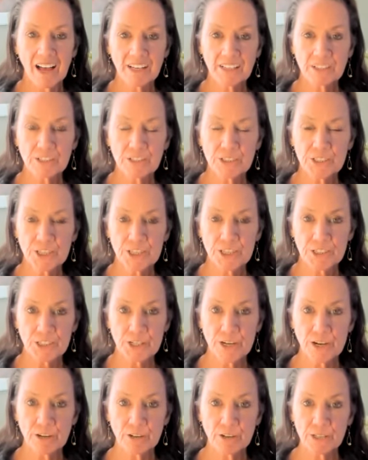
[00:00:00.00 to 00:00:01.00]
You're just
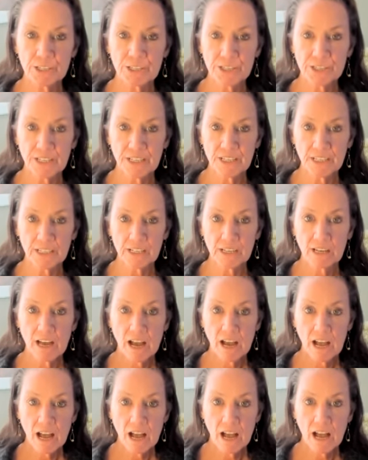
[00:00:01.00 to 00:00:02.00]
noticing
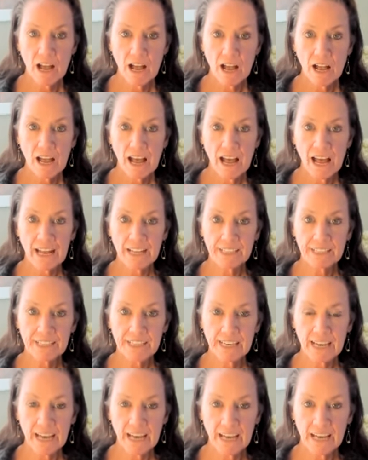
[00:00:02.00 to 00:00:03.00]
at
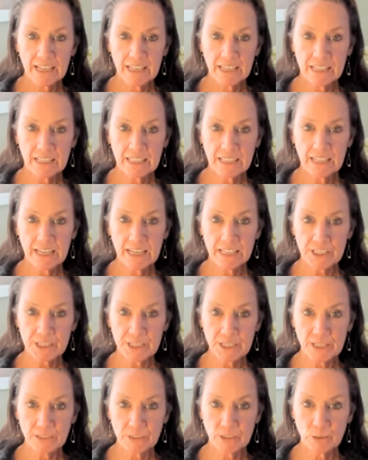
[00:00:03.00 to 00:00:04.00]
the end of the
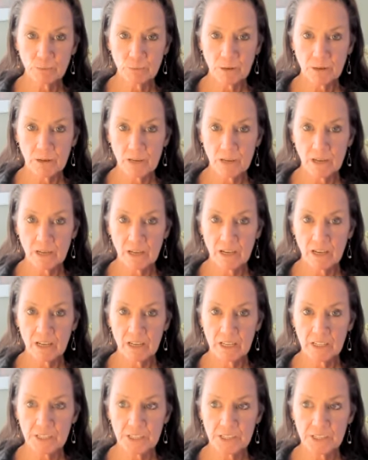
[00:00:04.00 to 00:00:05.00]
exhale, you
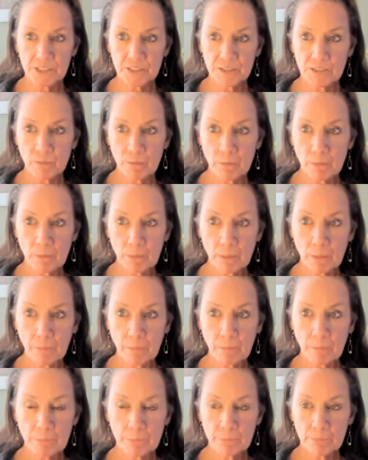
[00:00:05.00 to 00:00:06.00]
pause.
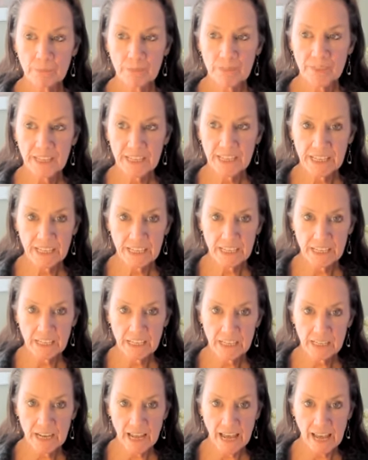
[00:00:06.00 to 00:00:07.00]
The
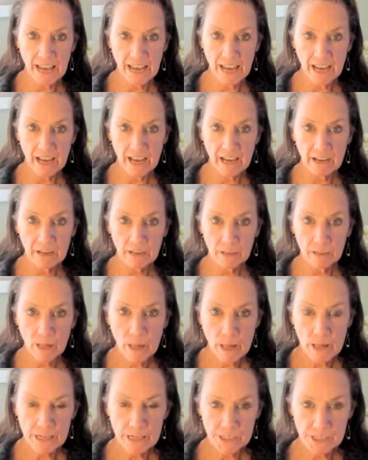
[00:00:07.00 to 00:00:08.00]
inhale
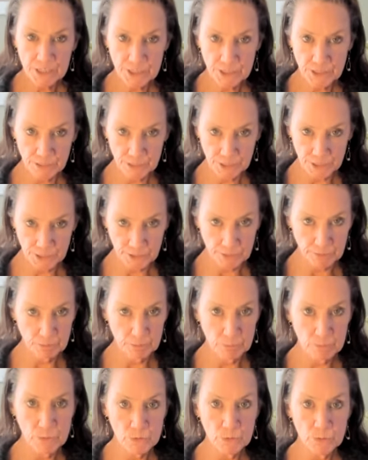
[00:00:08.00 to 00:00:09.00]
starts to
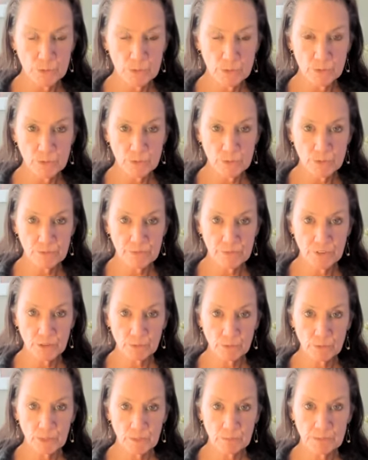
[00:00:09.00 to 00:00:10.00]
move the
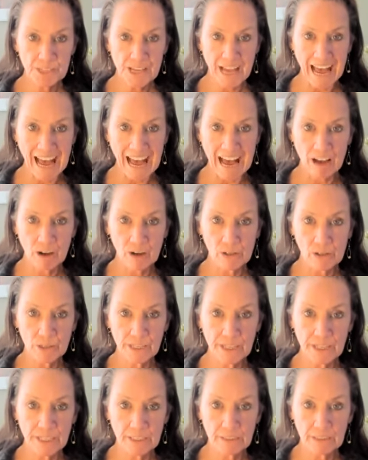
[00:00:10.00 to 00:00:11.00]
ribs out
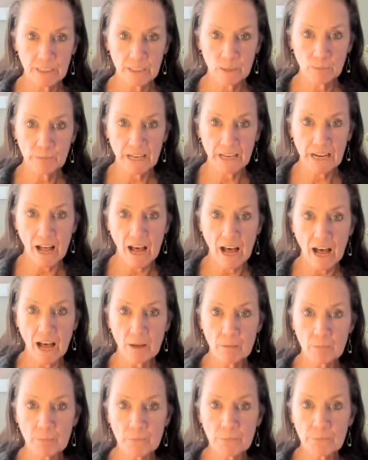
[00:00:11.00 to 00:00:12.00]
and a little bit
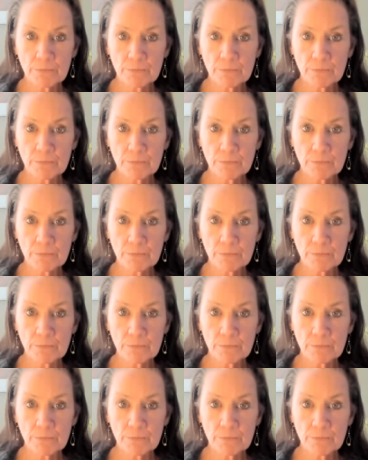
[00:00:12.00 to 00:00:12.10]
up.